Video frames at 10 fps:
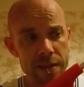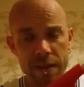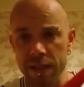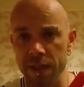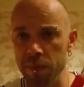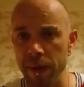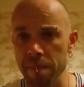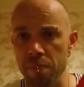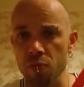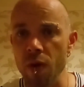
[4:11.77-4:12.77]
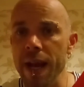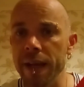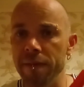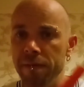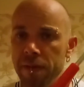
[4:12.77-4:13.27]
this has been
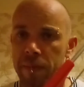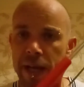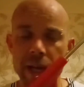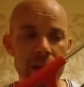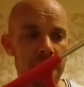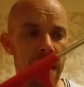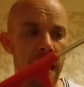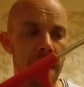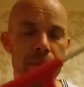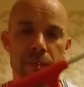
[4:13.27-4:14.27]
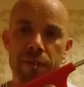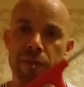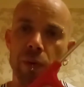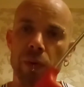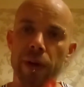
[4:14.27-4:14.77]
brilliant for me
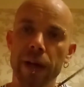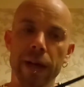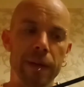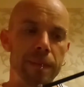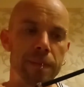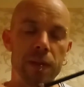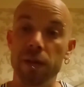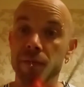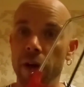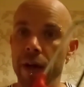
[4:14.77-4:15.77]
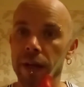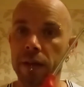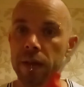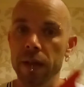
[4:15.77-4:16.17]
for converting.